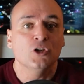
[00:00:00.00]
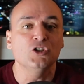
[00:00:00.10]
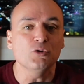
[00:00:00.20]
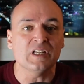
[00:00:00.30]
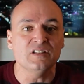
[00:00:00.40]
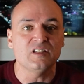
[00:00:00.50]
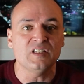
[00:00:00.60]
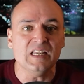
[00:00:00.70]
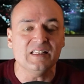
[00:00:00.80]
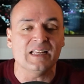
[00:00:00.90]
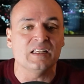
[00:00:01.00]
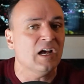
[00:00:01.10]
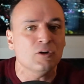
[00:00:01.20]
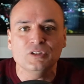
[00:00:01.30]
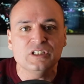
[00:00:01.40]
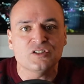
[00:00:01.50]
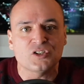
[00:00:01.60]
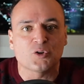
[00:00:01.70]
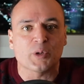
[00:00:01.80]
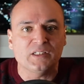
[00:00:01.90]
you can see that not only does
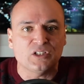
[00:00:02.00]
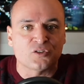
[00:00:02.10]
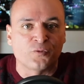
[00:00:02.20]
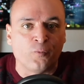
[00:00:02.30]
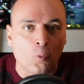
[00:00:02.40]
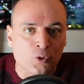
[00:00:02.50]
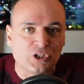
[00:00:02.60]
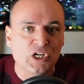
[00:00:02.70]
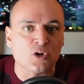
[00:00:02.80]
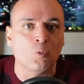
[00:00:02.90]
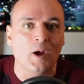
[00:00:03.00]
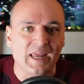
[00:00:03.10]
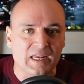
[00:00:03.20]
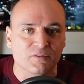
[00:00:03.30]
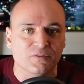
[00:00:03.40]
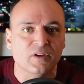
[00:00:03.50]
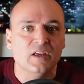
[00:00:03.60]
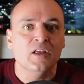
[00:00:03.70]
it create this 4-year wave,